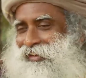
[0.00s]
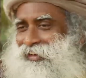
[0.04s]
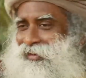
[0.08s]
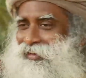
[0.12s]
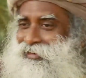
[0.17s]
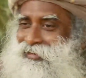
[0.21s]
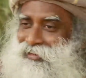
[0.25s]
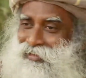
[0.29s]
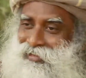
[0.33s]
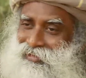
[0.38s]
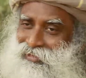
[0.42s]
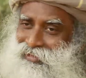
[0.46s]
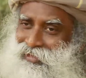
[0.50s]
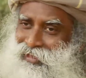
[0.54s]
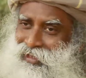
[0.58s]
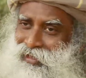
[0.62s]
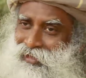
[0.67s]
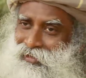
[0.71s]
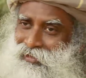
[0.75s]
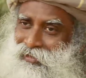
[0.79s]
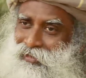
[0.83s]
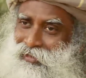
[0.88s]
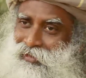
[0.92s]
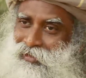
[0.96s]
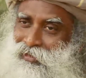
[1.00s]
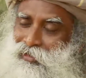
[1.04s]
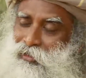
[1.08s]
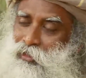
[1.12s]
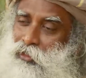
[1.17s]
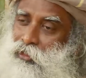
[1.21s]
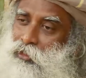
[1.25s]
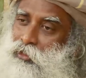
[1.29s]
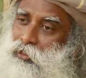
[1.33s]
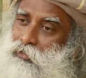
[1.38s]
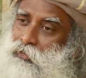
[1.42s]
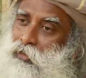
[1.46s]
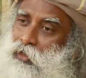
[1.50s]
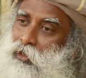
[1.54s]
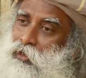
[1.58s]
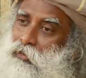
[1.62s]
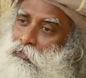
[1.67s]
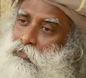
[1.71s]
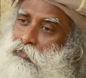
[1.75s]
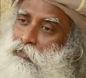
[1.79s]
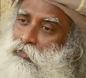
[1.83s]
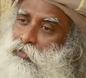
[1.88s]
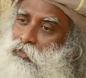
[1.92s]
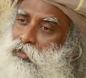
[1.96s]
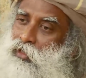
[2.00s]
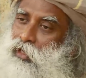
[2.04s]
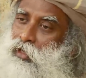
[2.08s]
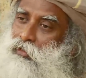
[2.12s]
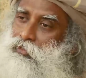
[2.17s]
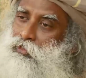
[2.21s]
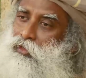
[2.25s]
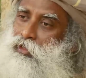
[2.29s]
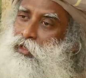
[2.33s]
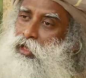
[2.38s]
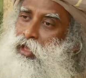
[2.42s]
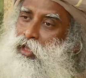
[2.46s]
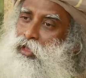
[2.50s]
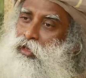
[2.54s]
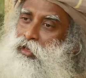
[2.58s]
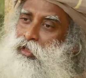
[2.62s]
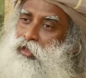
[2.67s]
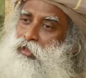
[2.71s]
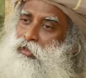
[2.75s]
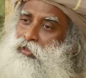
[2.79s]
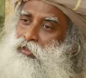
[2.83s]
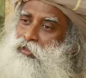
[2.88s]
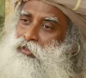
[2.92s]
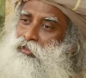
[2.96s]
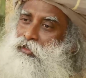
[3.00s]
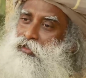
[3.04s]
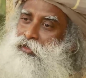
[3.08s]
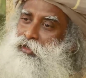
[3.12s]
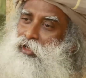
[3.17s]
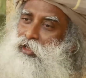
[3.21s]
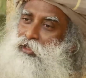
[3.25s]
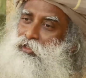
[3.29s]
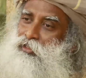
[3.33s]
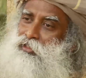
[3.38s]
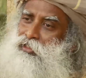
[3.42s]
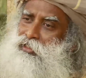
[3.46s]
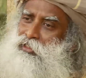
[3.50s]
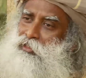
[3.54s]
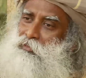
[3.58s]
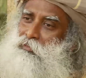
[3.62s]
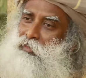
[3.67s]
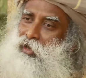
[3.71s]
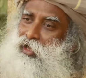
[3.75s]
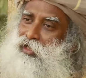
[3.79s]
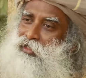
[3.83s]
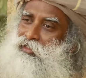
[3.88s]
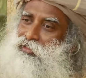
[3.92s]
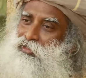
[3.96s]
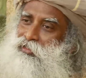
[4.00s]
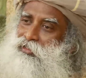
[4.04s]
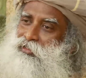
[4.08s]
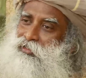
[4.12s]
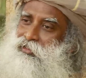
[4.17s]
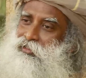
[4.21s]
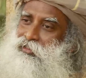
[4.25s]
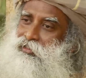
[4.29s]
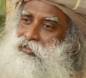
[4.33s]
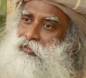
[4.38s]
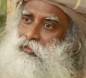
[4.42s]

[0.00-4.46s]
And he said, it's 24,996 miles.